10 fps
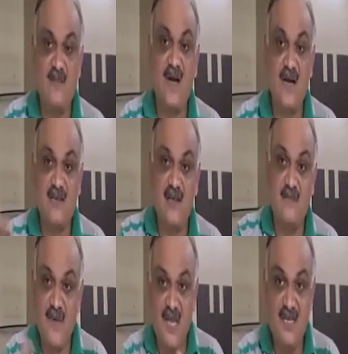
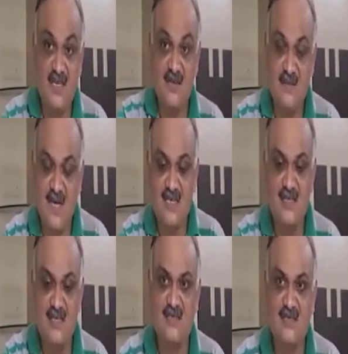Hanuman and many other
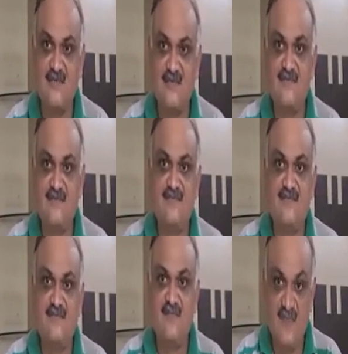masters,
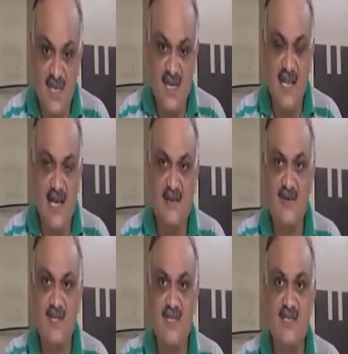they
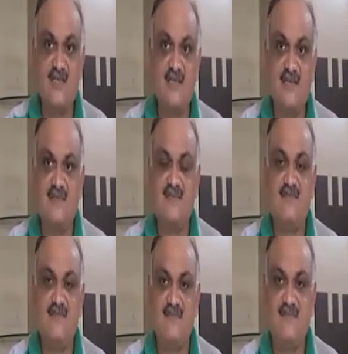lie on this.
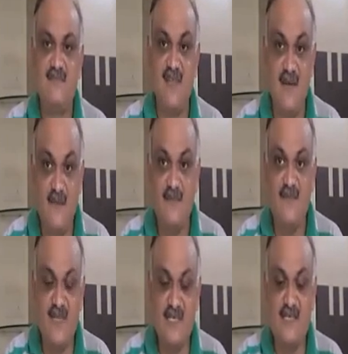
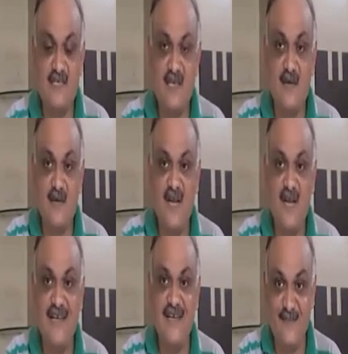This is
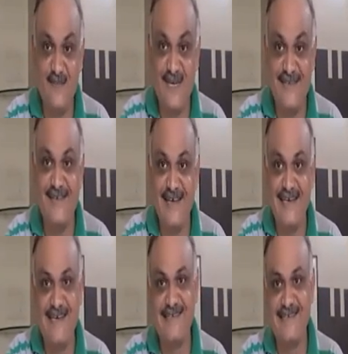their bread and
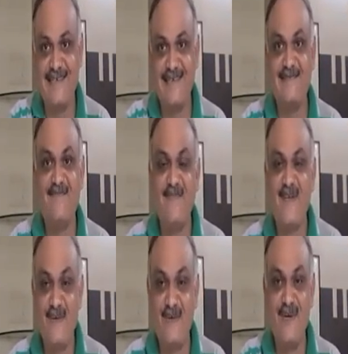butter, I can say,
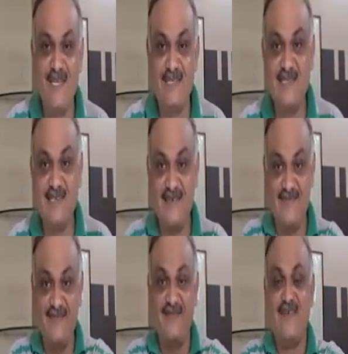crudely
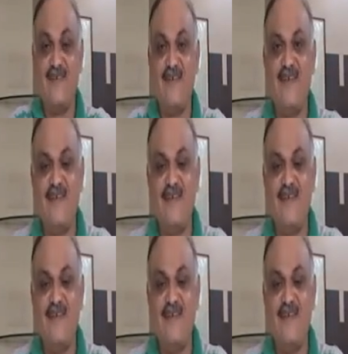say.